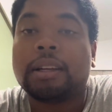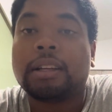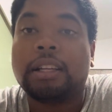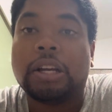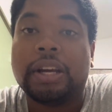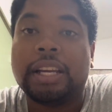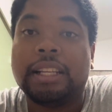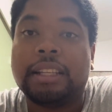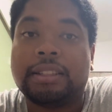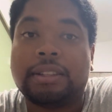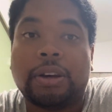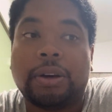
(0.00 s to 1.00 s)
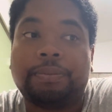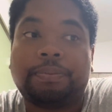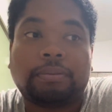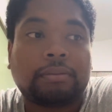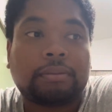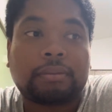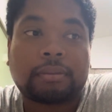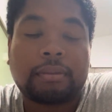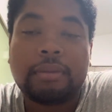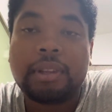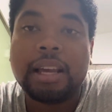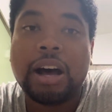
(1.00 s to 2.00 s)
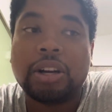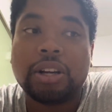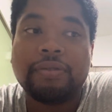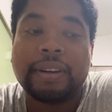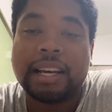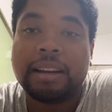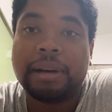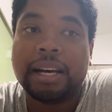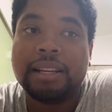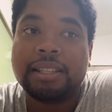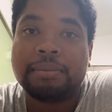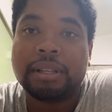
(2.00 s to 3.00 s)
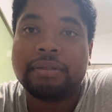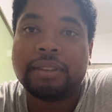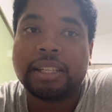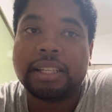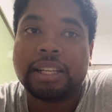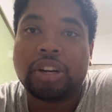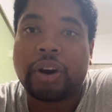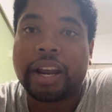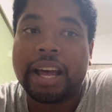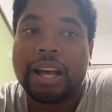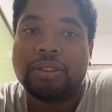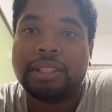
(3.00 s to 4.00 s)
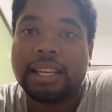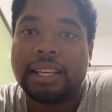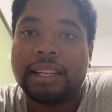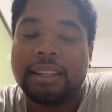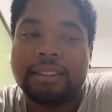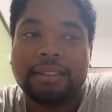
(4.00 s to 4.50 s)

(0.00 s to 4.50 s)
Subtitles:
You know, so I don't know if I gotta buy this motherfucker a Greyhound ticket